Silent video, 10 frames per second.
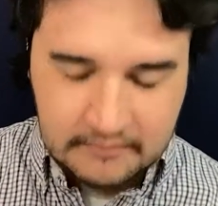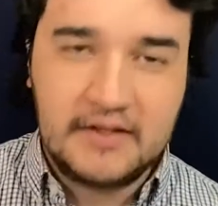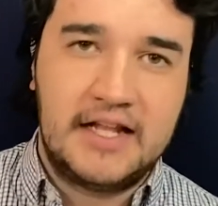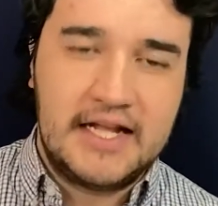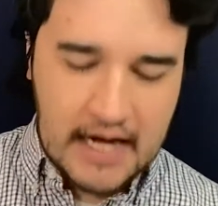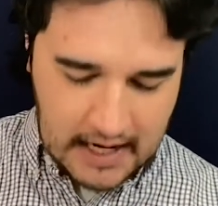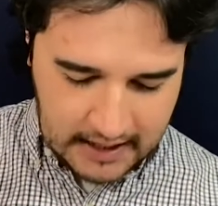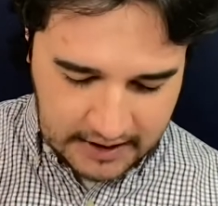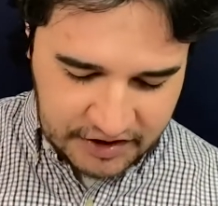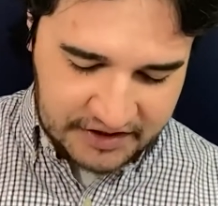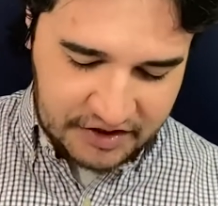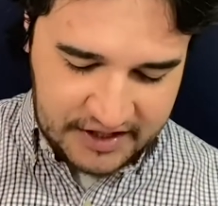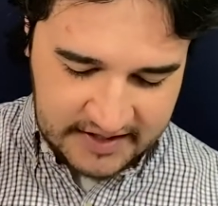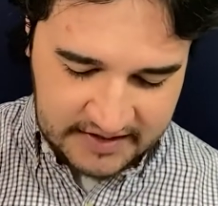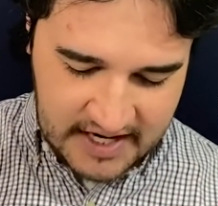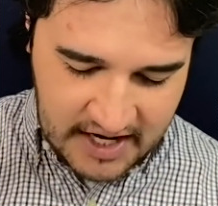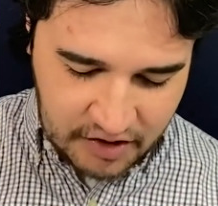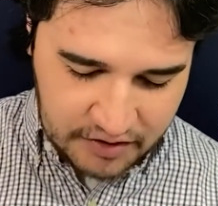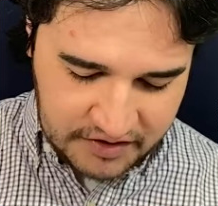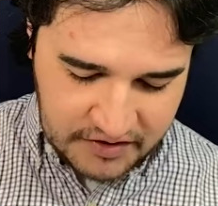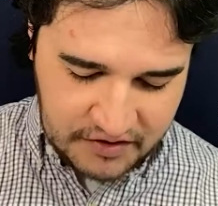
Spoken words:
Lady Gaga, Jessica Chastain, Kristen